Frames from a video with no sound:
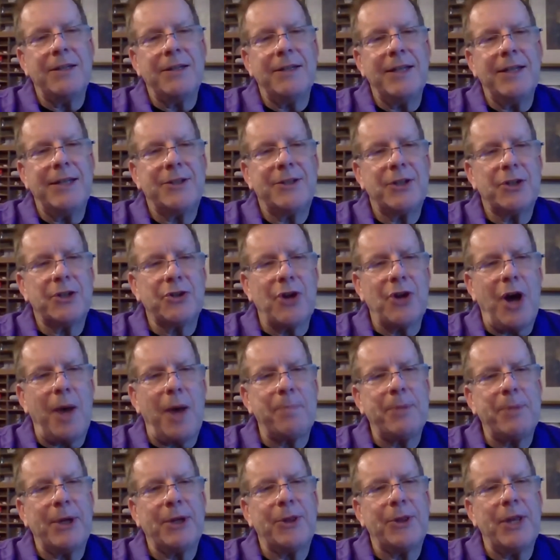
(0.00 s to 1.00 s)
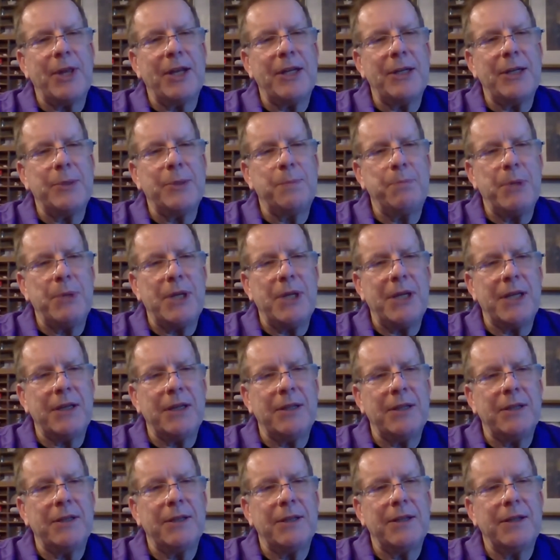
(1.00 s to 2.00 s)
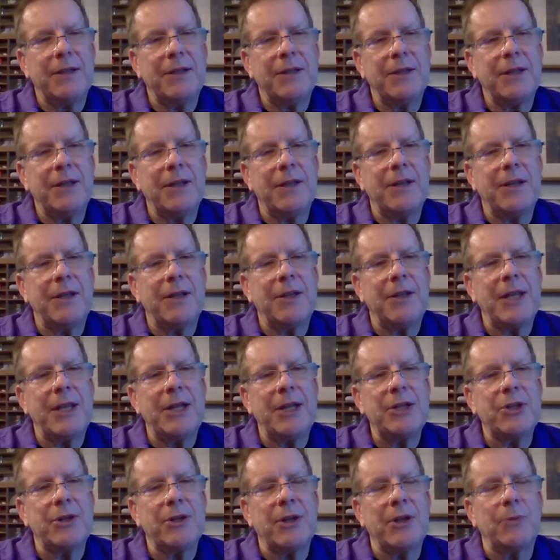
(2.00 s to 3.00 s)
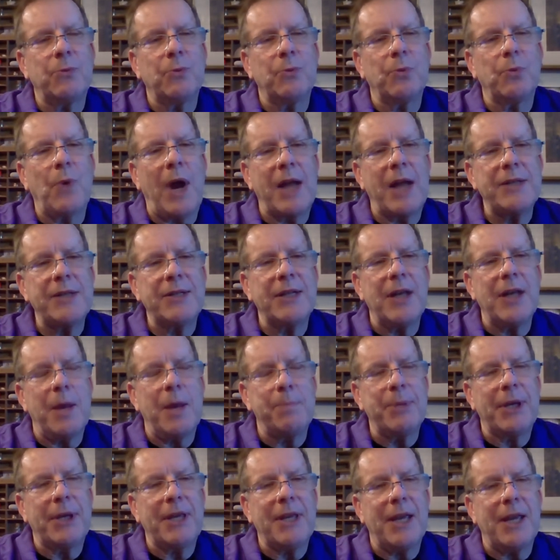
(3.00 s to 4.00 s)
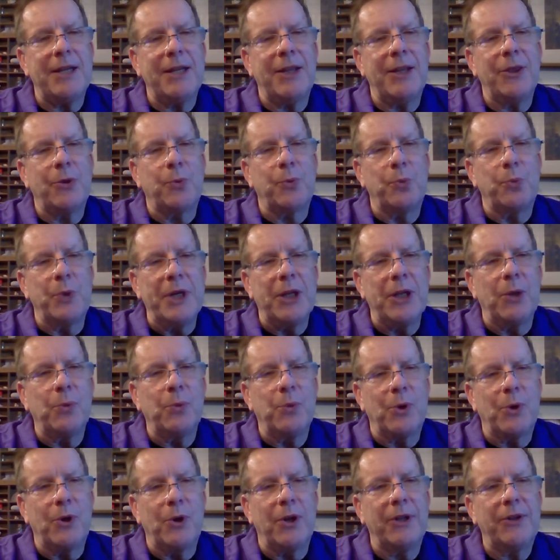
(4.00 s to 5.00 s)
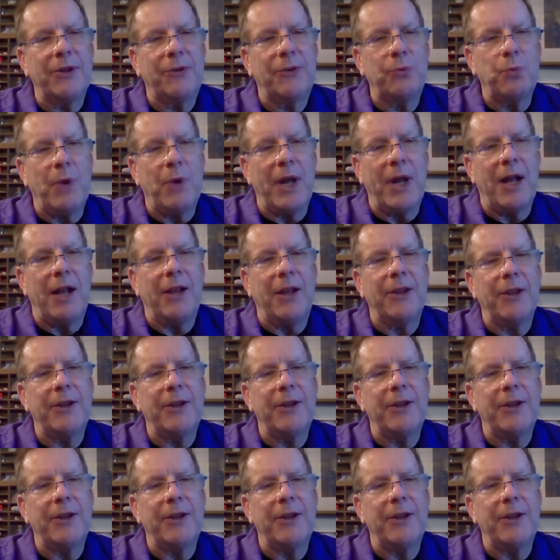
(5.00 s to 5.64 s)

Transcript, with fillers: it's a topic that is being uh, that is rising up again in the real world as well.